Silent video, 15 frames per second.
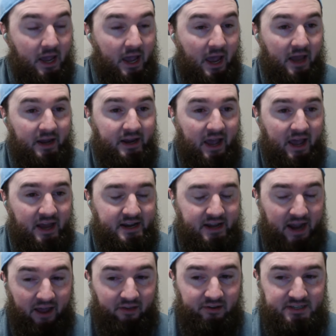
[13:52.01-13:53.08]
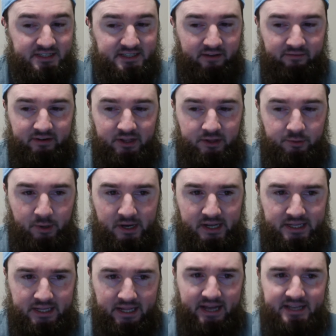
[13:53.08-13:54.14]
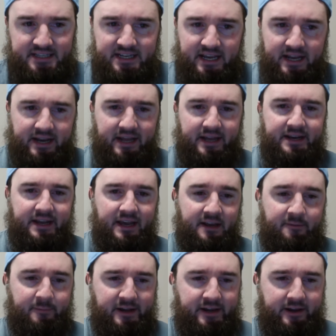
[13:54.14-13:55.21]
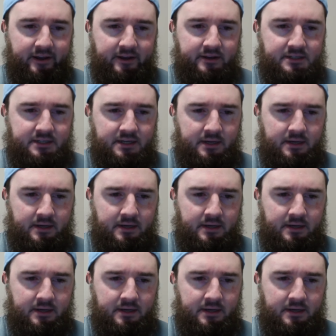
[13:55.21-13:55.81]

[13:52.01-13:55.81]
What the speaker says: Head-to-head, Dallas 7-3 in the last 10 head-to-head meetings.